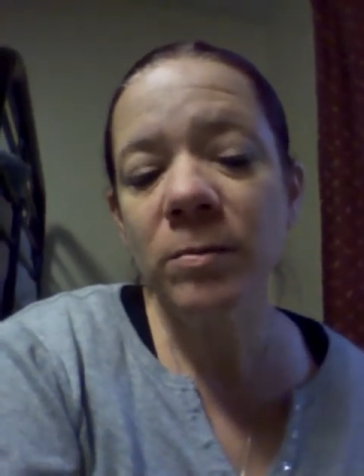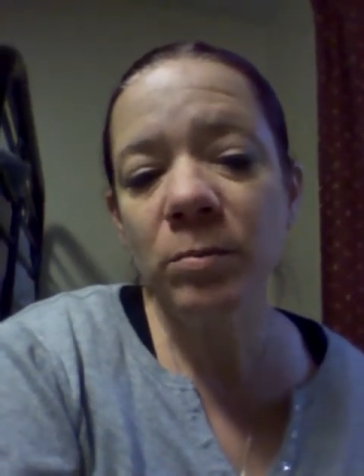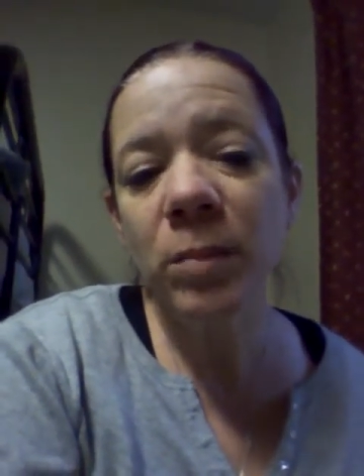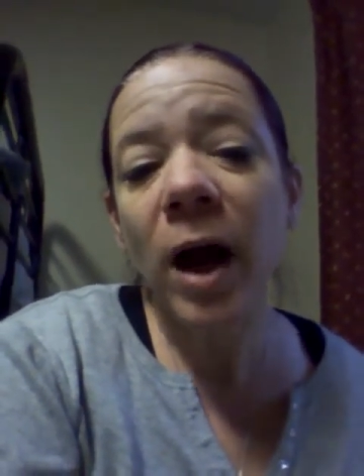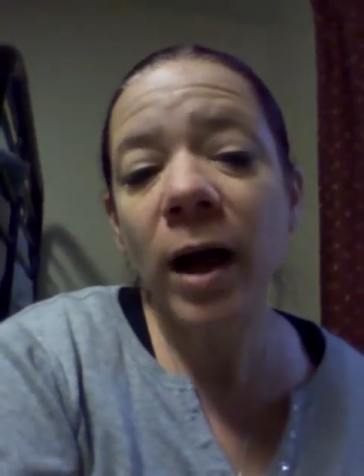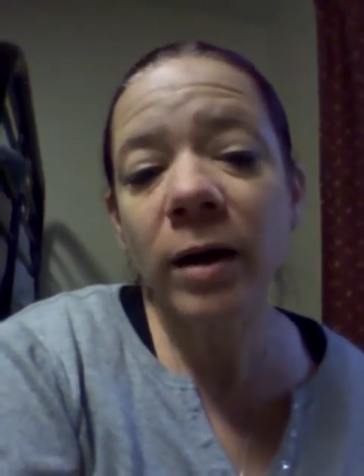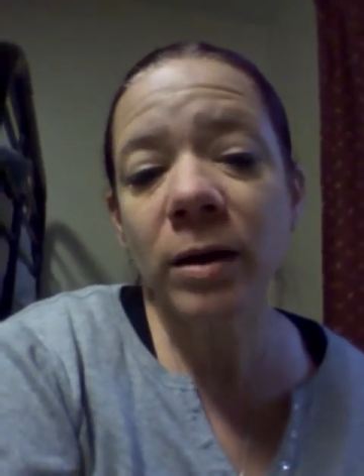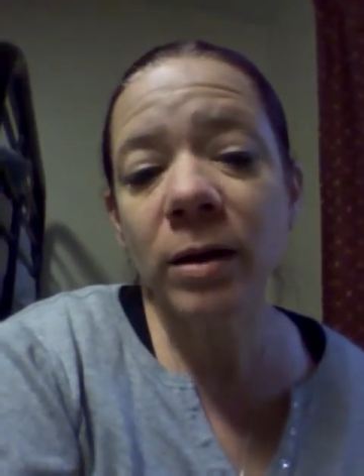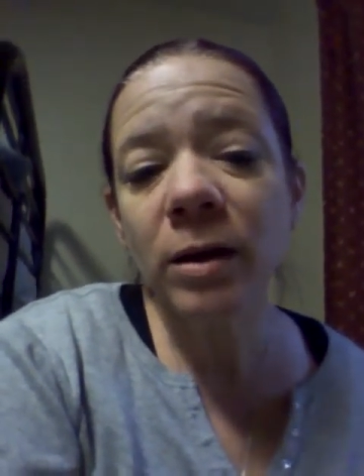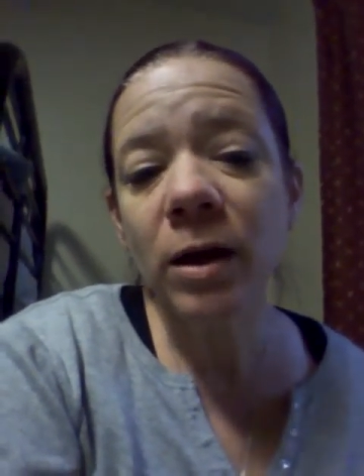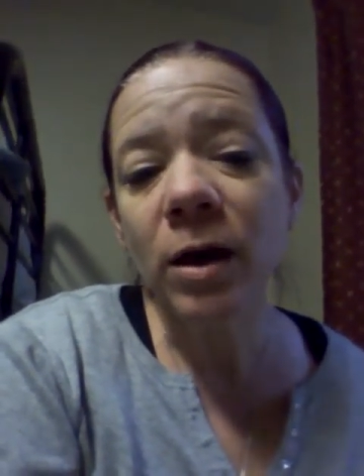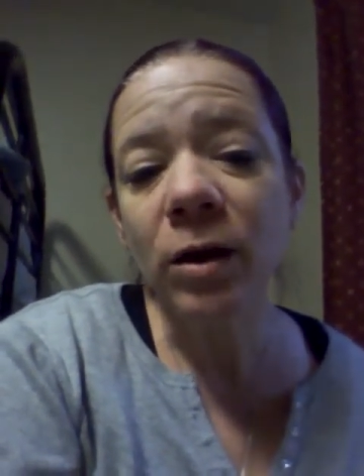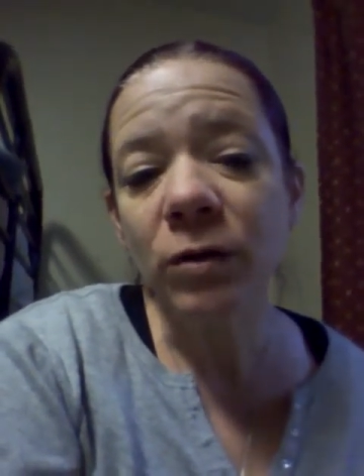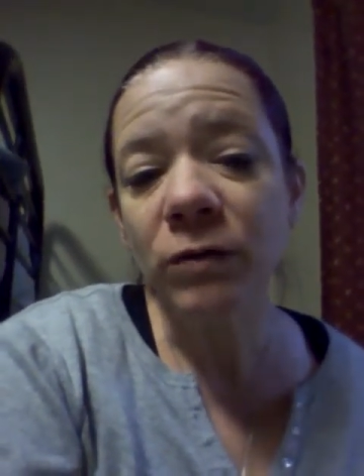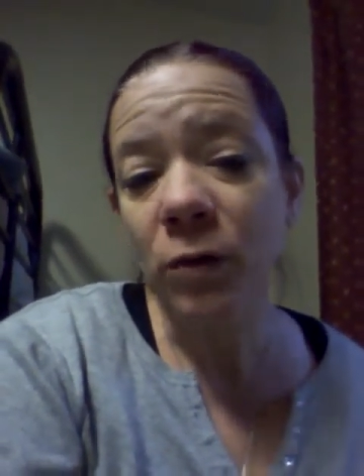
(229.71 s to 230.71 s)
bottle
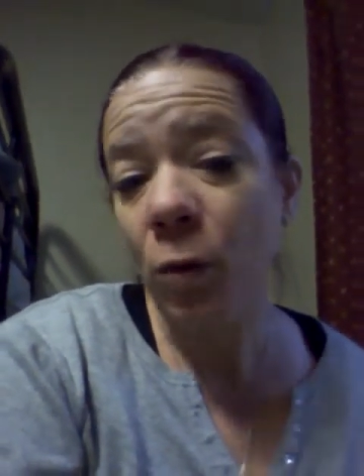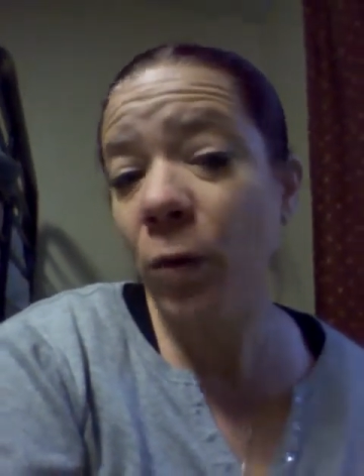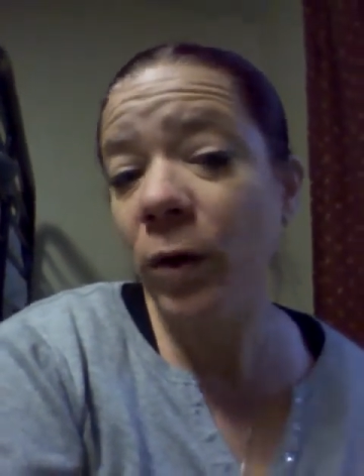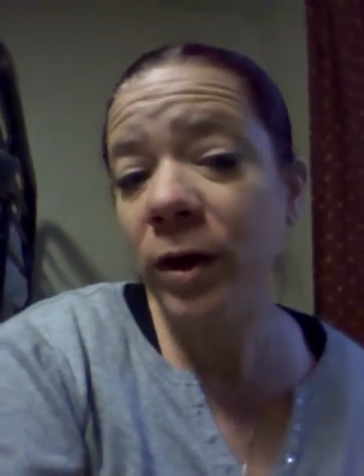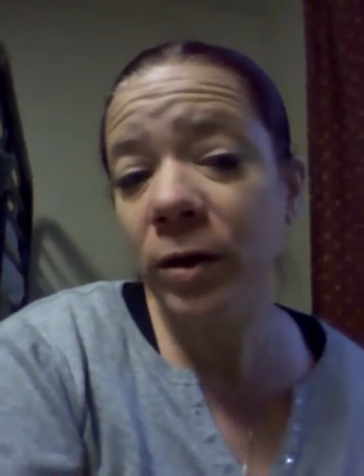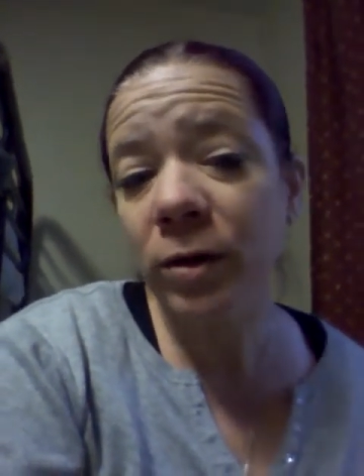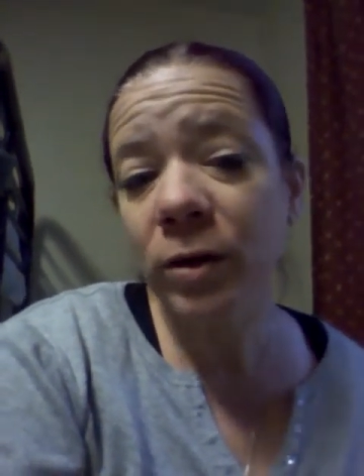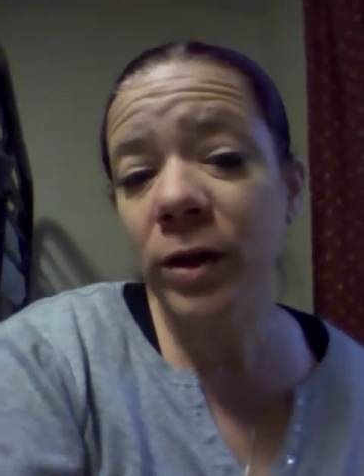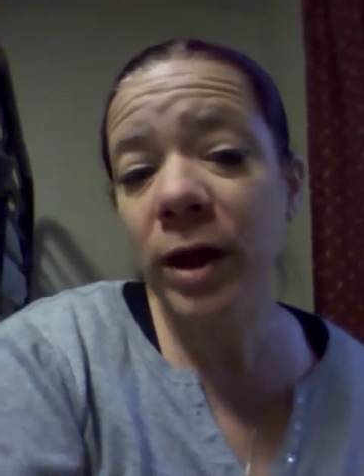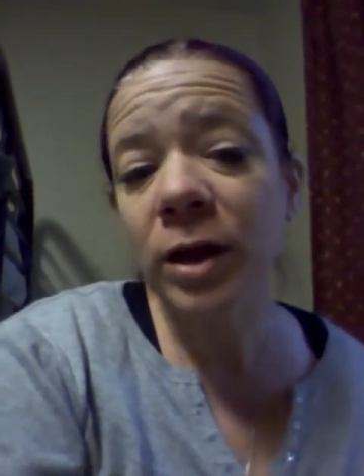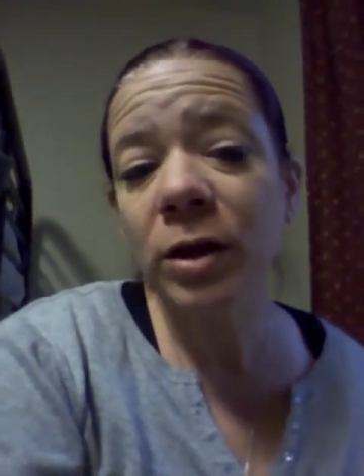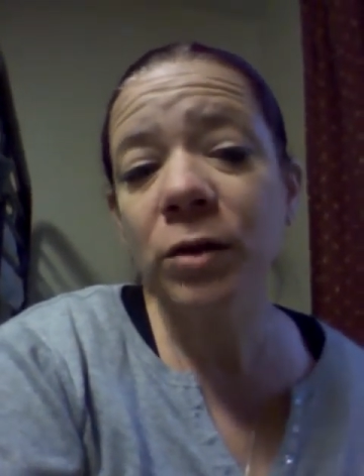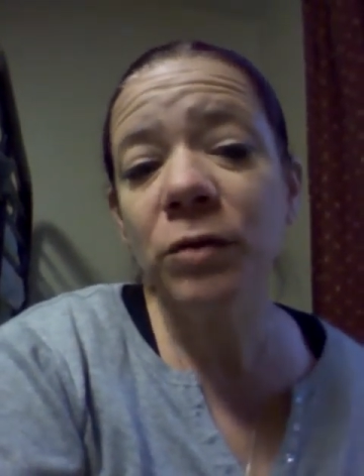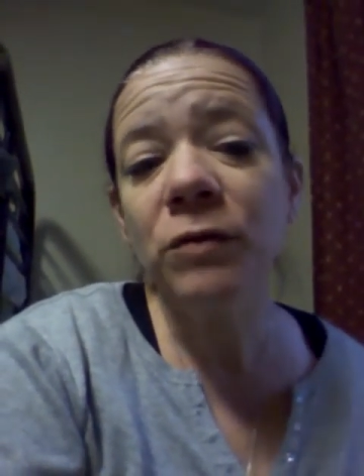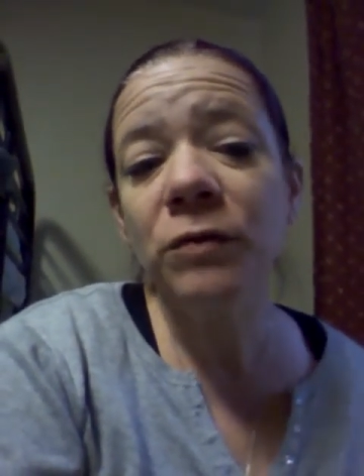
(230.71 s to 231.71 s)
of oil that
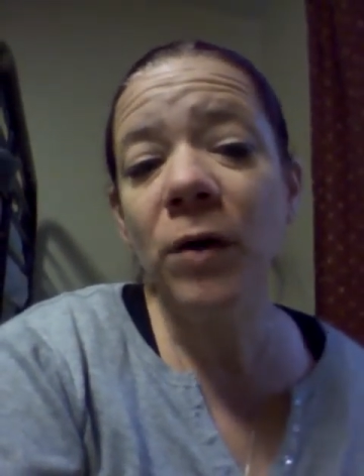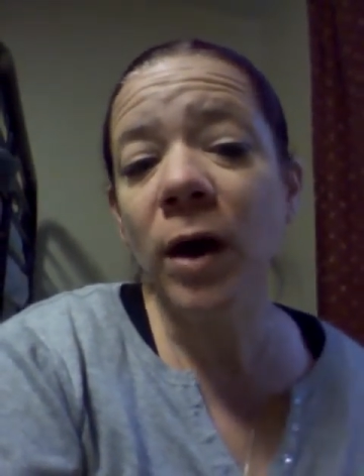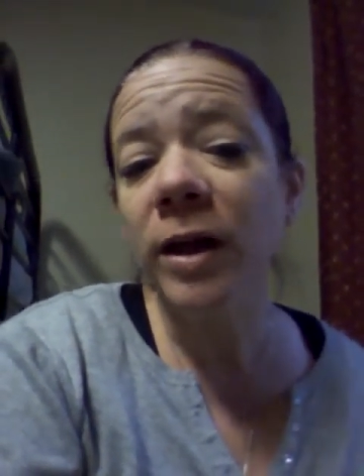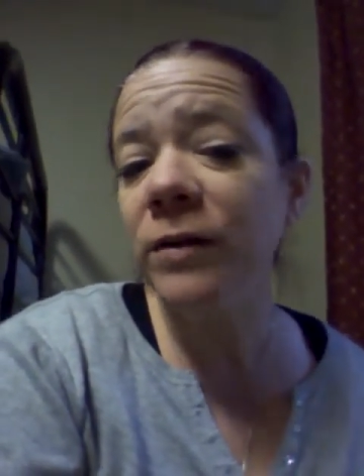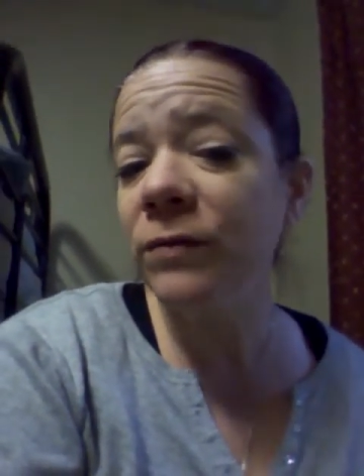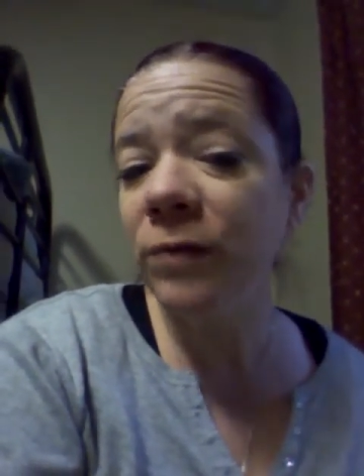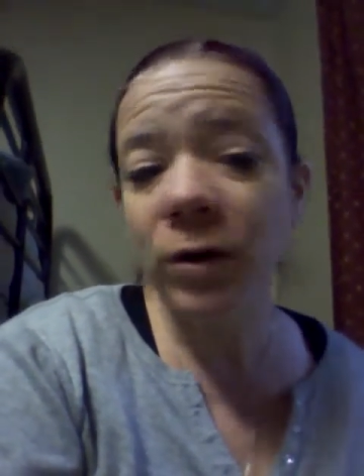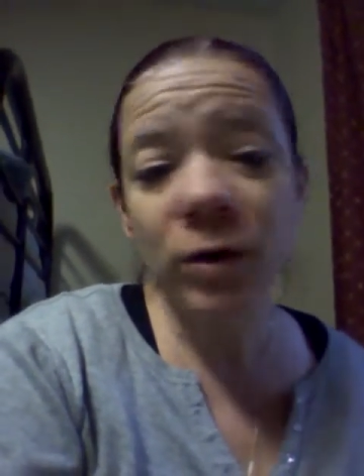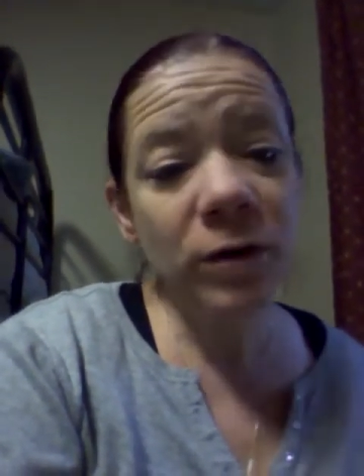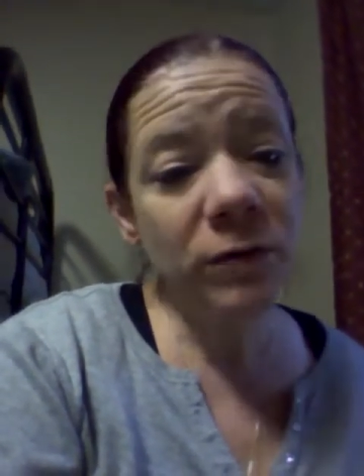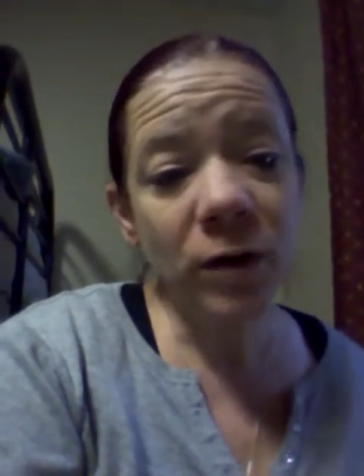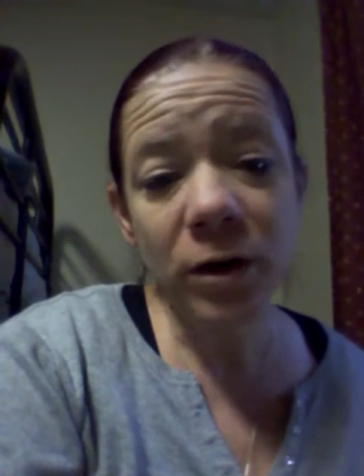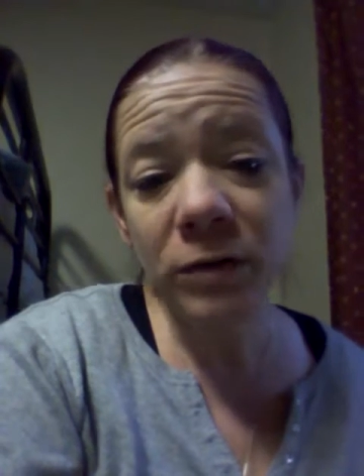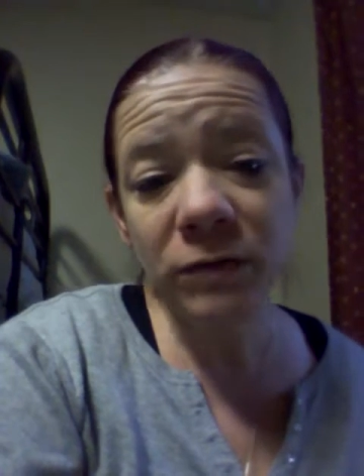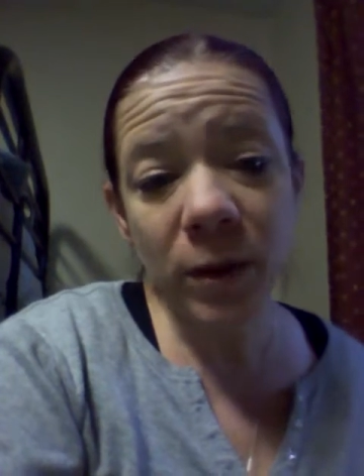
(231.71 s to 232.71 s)
you find very,
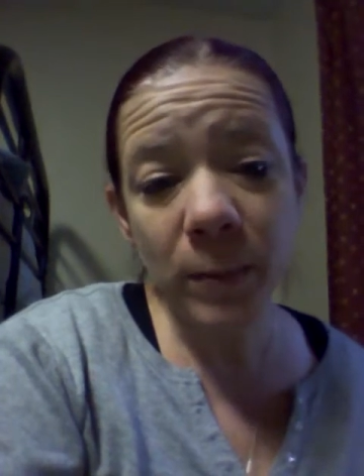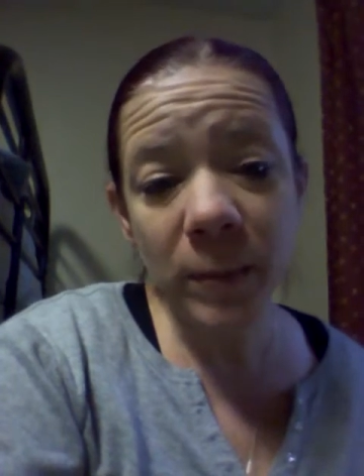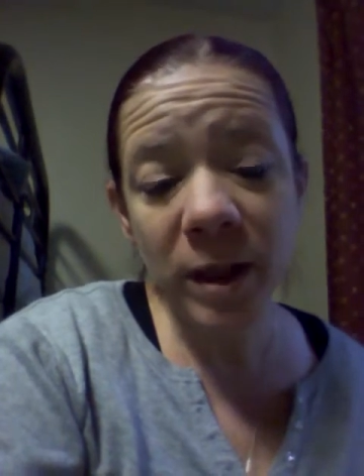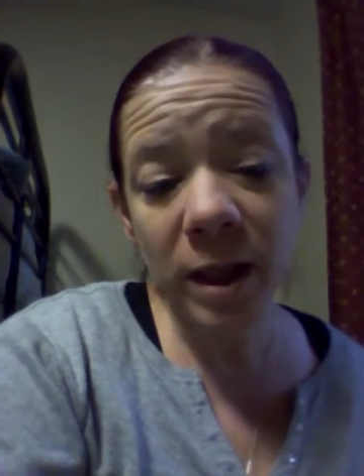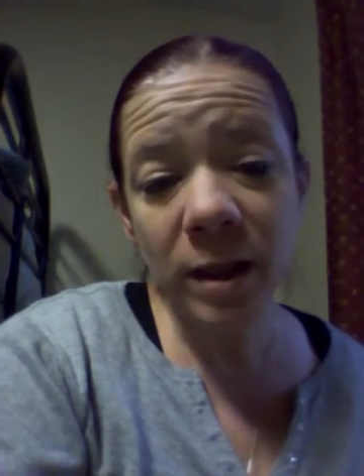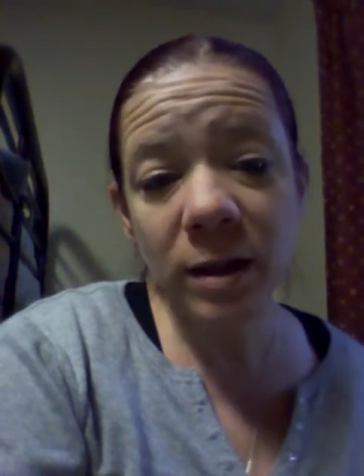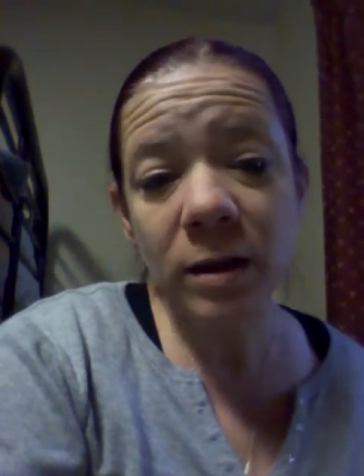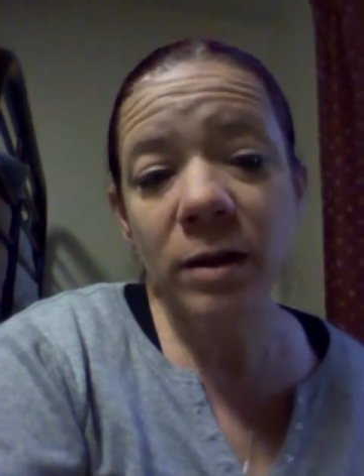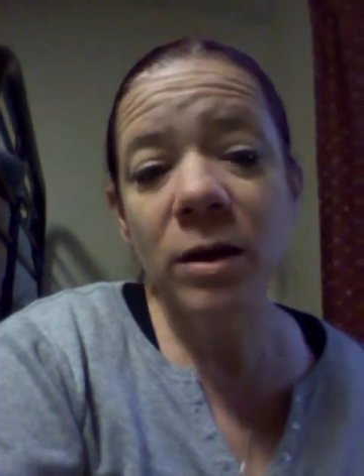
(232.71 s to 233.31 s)
very feminine